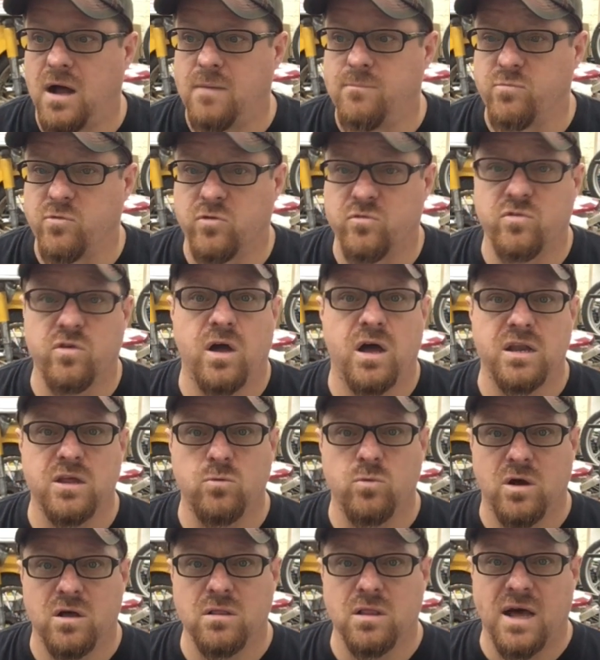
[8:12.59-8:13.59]
Those are the
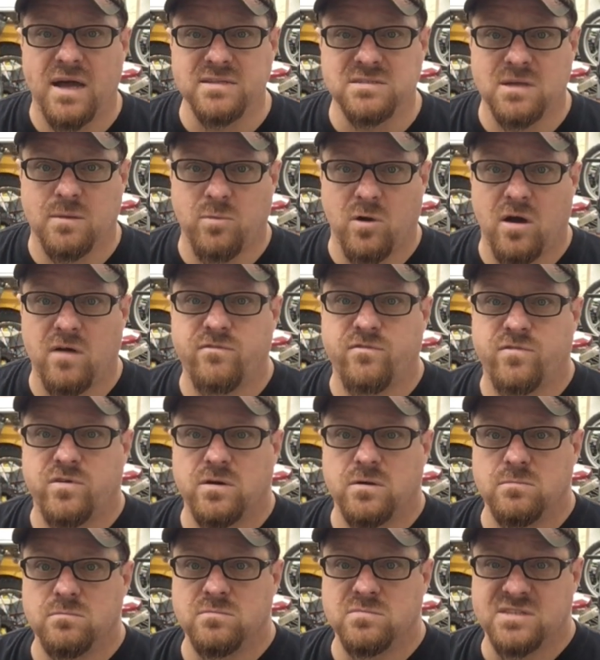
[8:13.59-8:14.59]
Honeywell lights I bought
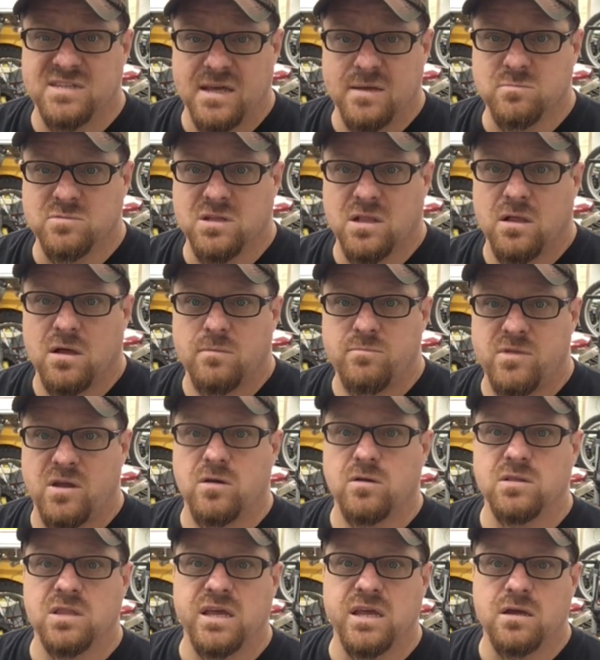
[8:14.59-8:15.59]
from Sam's Club that
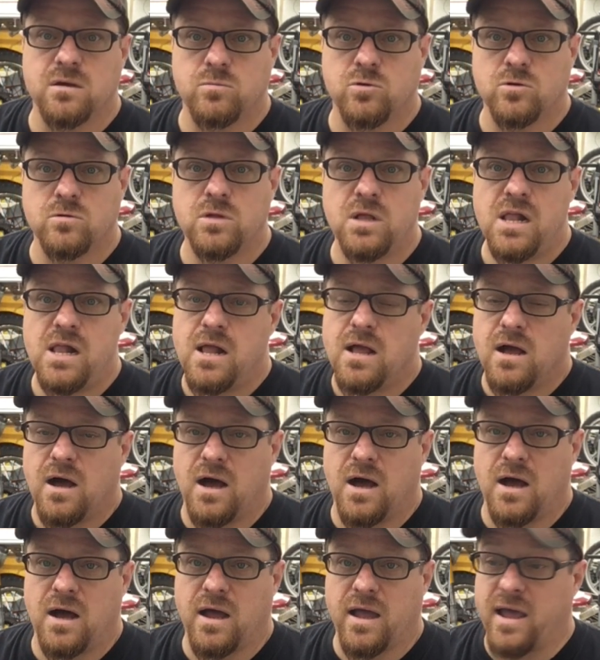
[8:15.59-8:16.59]
are linkable,
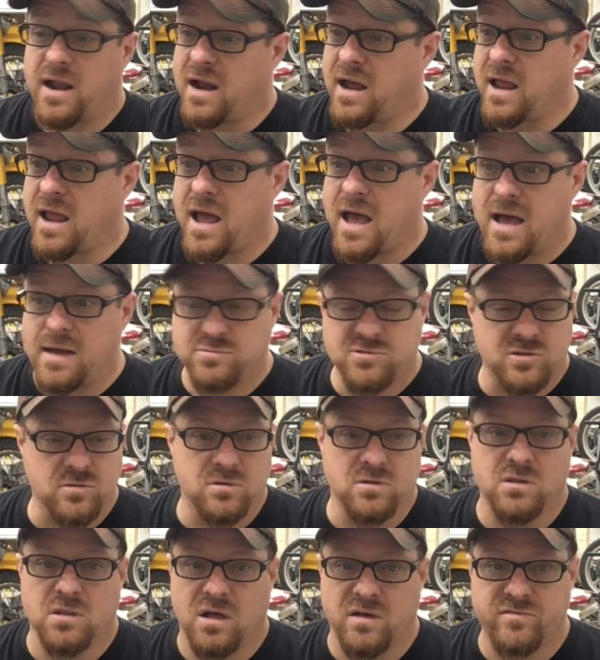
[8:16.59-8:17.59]
and I
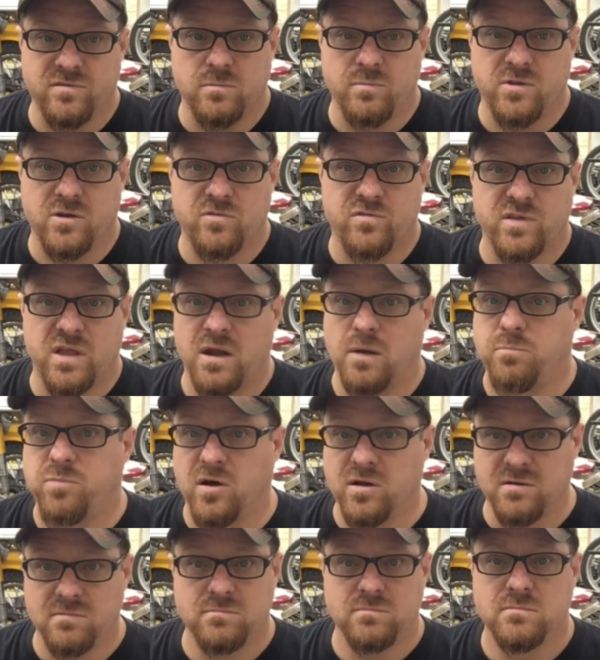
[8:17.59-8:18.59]
absolutely love them. They're set up
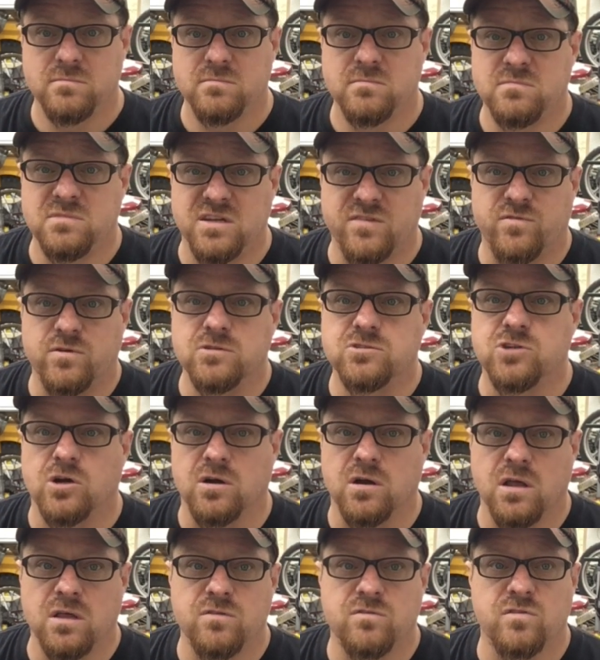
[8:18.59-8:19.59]
on different
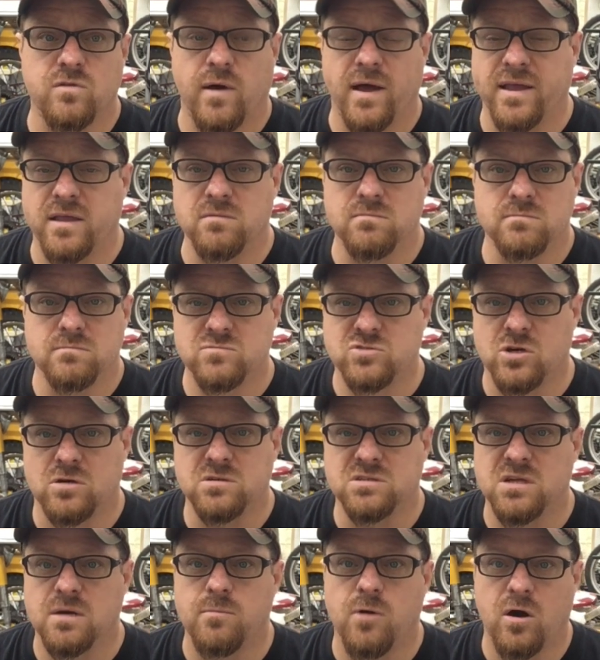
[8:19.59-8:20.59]
circuits, so I can
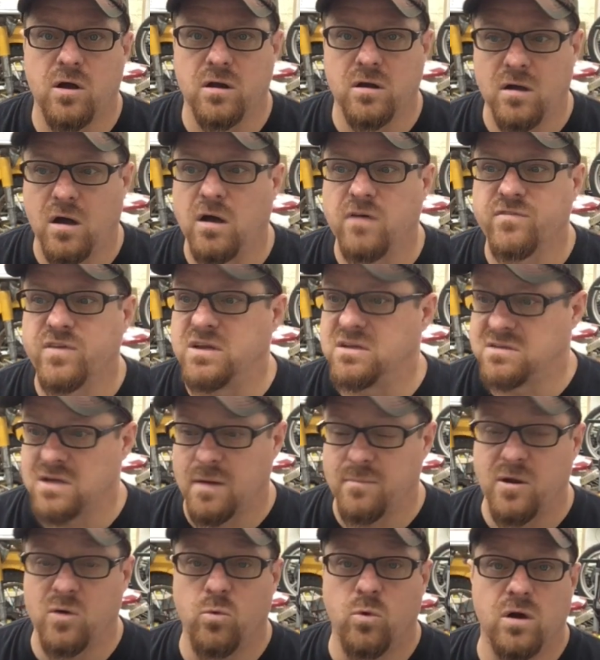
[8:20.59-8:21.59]
turn some on and off
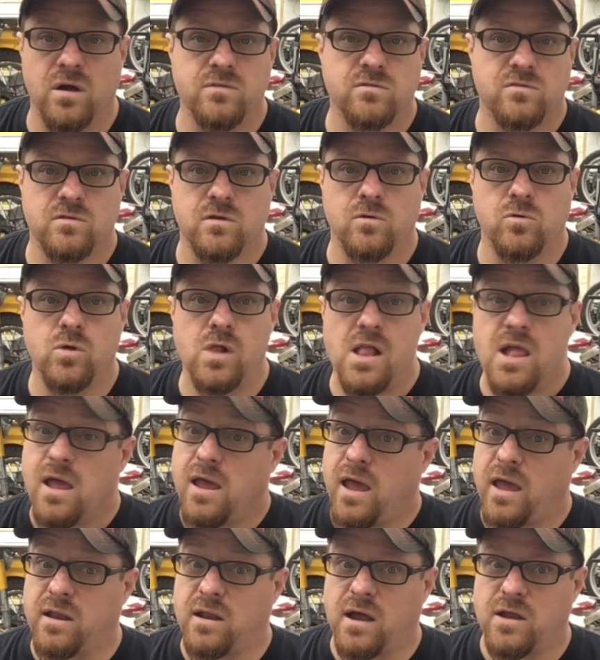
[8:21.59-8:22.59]
anytime I want. So,
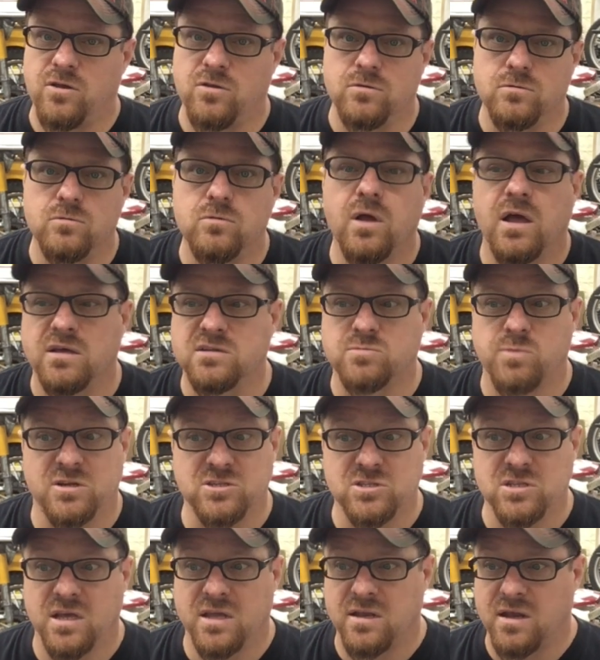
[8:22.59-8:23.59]
and I do,
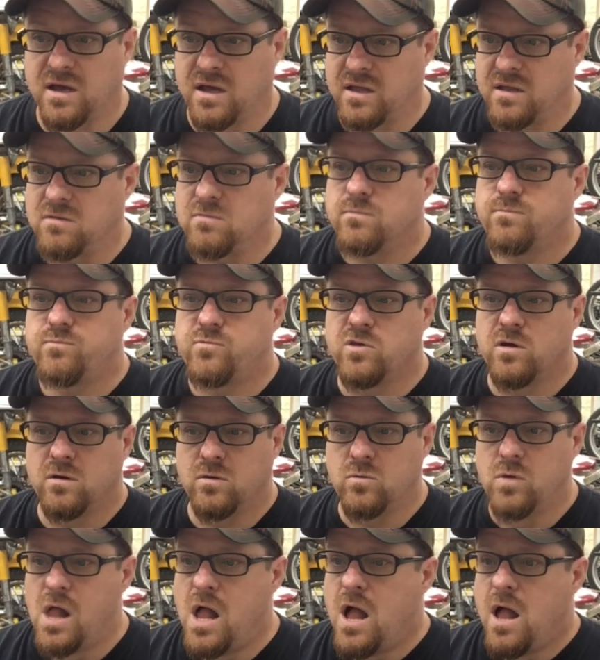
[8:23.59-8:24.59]
especially at night.
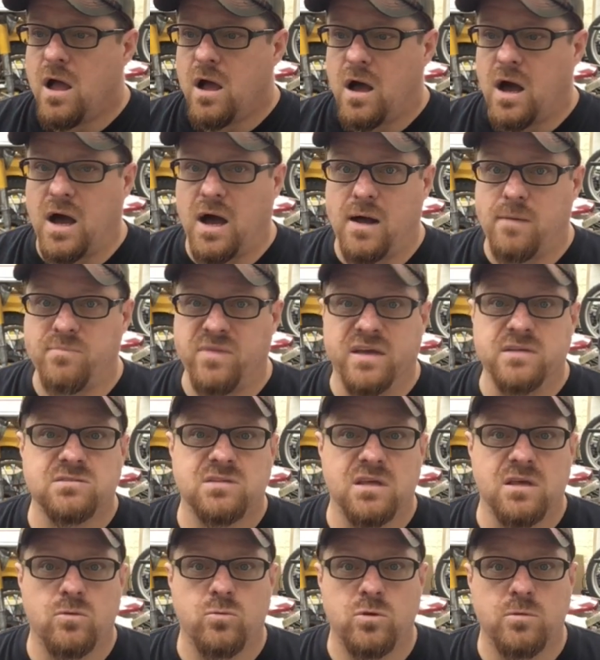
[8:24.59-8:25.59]
So, next
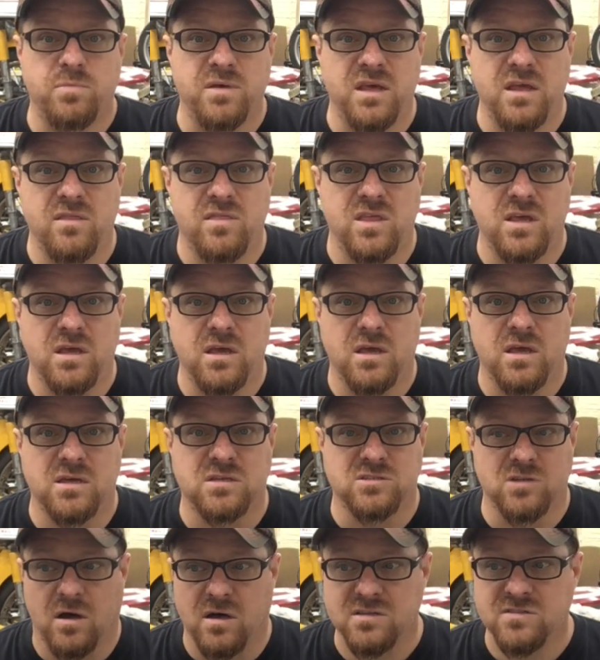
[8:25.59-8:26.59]
thing would be the
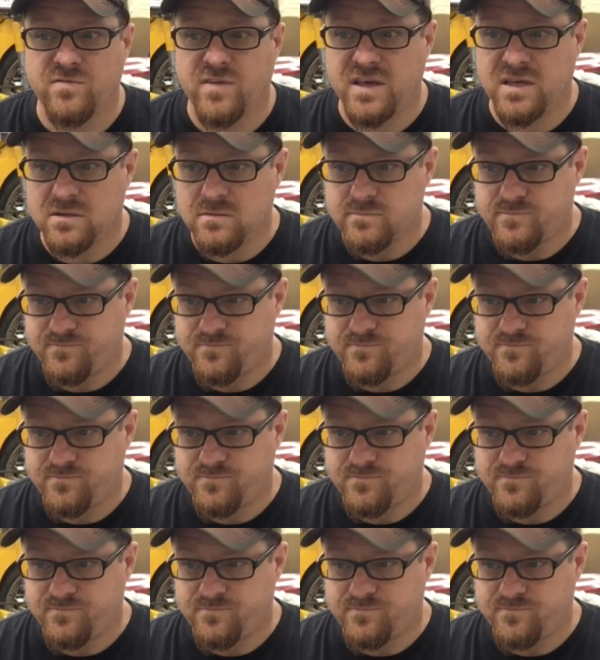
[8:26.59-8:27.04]
exhaust fan.